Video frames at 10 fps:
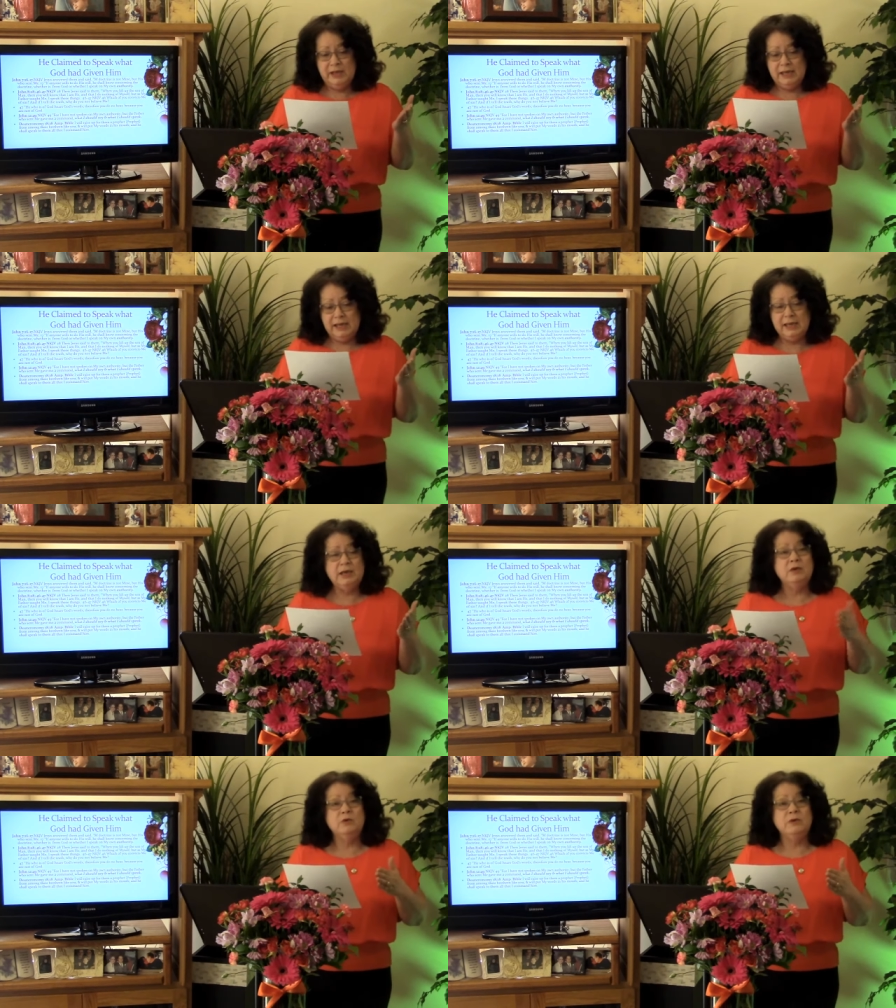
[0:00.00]
He
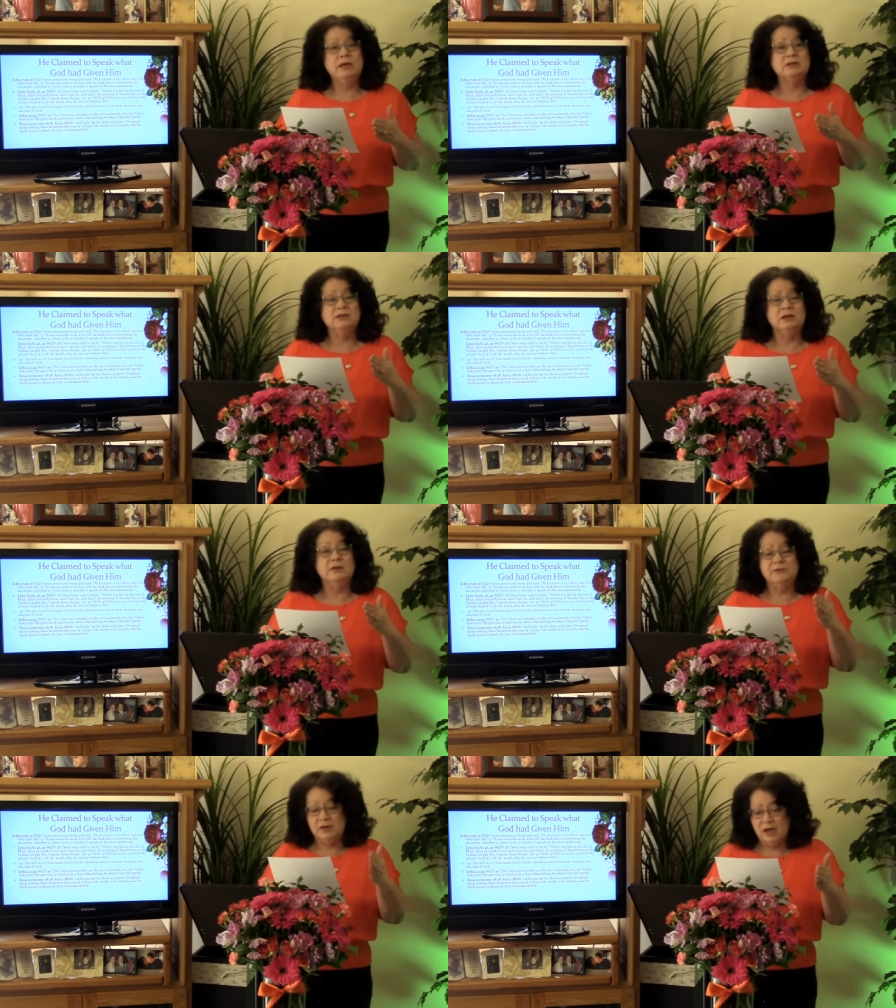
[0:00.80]
who is
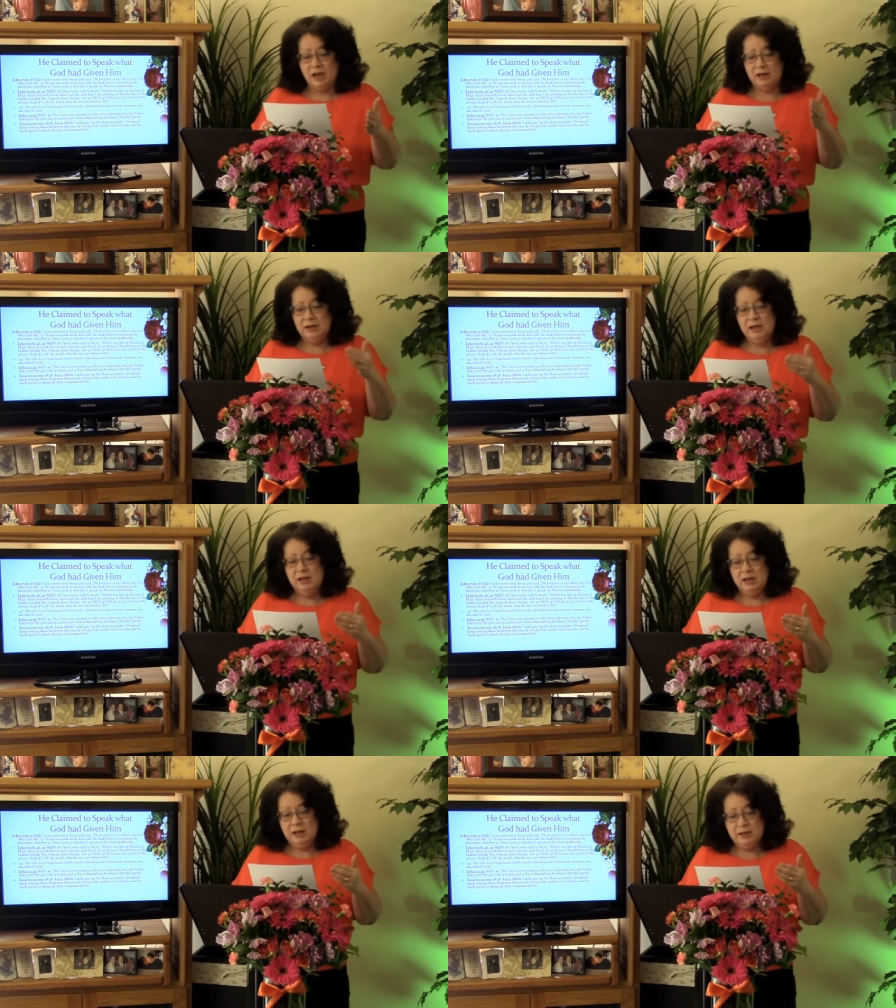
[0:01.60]
of God
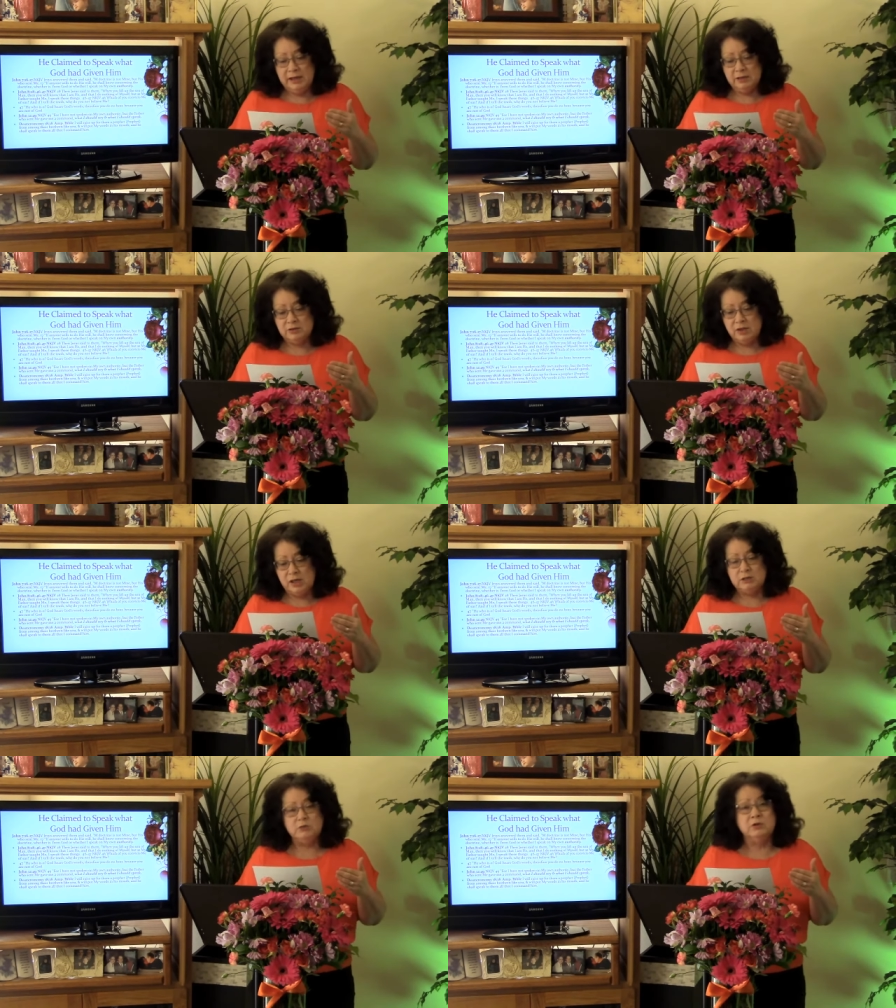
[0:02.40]
uh, hears
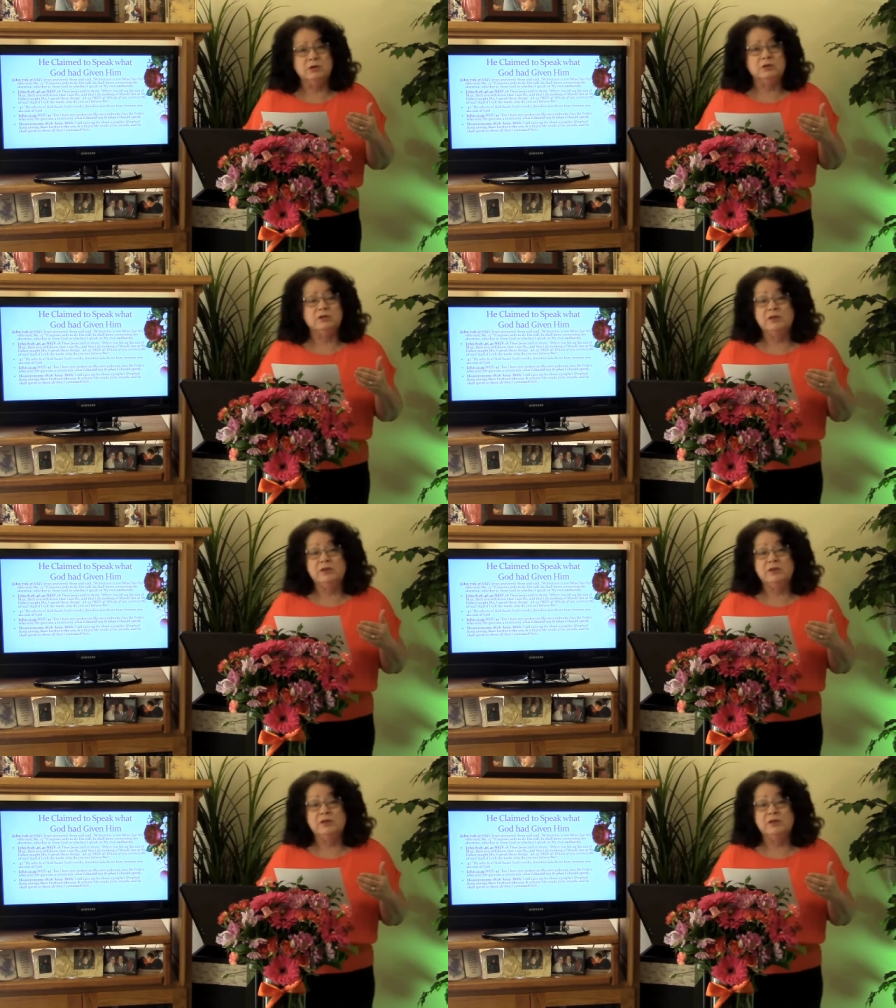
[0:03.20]
God's words.